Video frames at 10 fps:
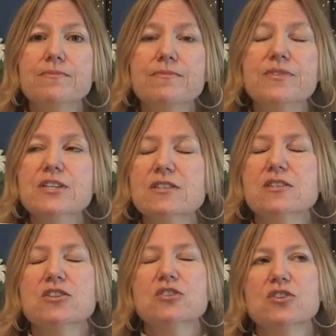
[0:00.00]
this
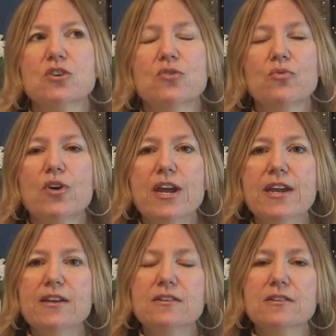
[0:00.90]
is just a
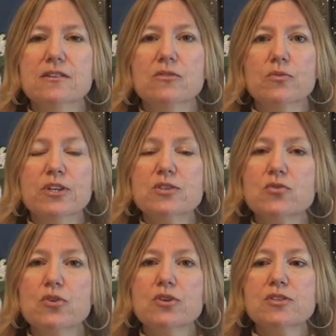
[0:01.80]
great
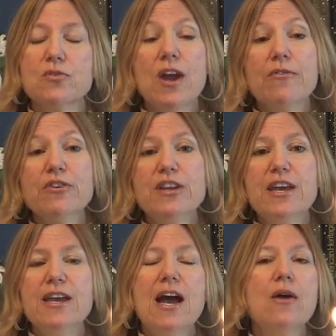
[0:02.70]
resource. So every
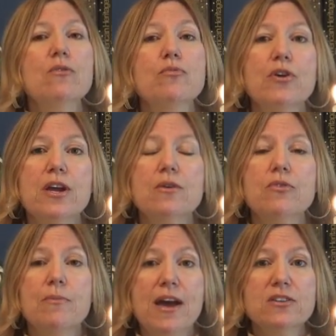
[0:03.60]
day I will pray with
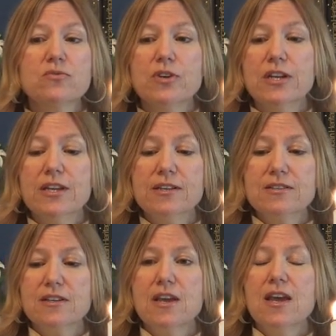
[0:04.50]
the Mass
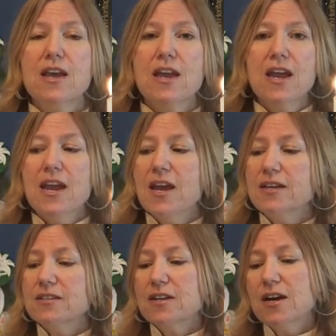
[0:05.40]
readings,
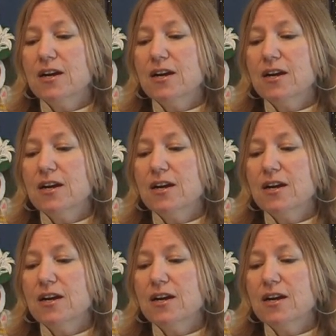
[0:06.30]
and